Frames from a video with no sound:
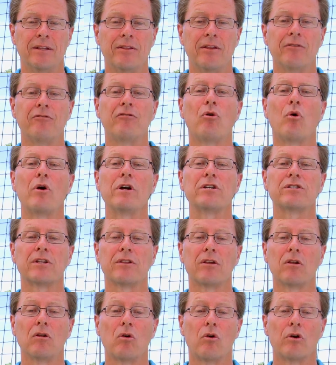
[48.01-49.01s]
The voice of
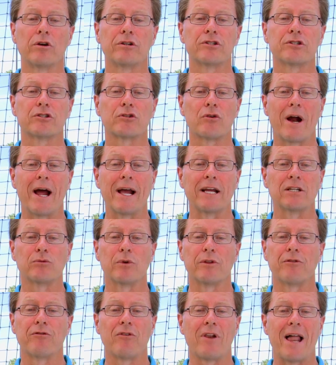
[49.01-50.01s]
the Lord strikes
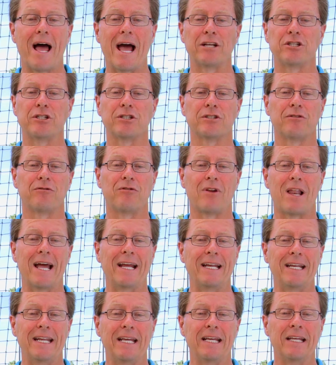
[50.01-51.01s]
with flashes of
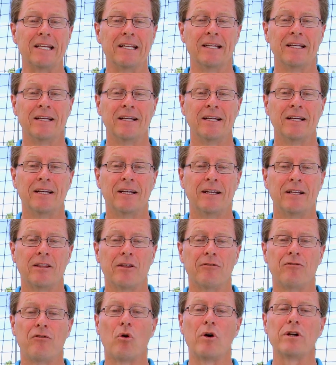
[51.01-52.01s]
lightning.
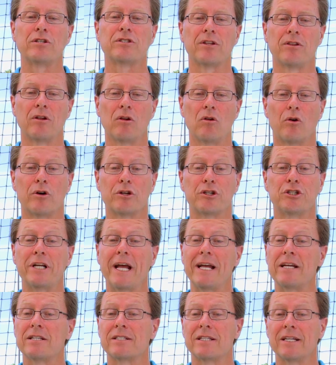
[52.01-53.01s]
The voice of the Lord
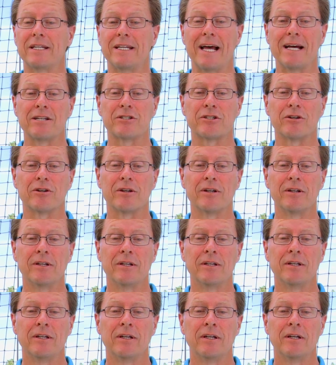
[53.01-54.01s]
shakes the desert.
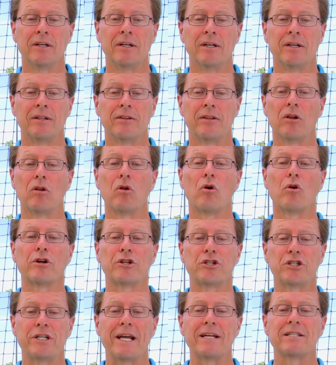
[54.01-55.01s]
The
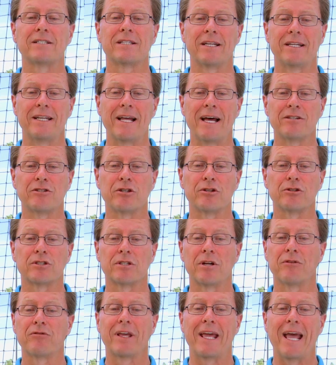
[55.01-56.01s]
Lord shakes the
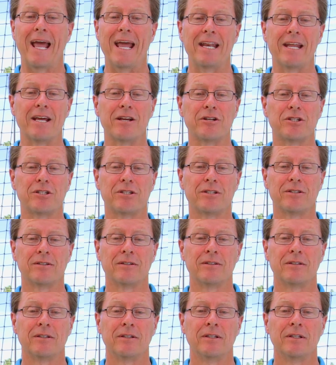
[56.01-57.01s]
deserts of Kadesh.
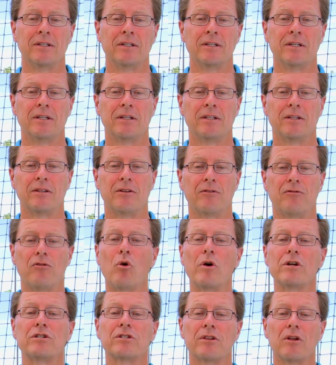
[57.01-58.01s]
The
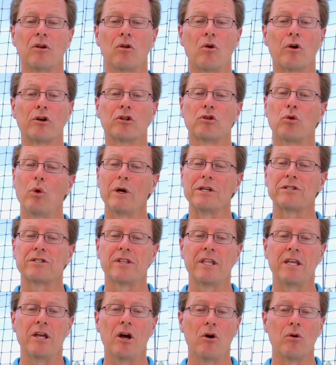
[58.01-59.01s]
voice of the Lord twists
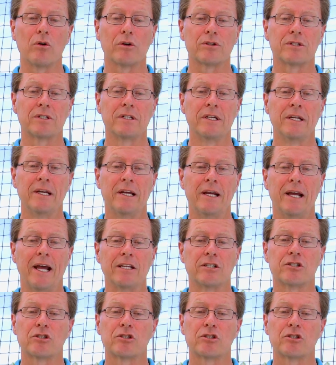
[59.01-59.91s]
the oaks and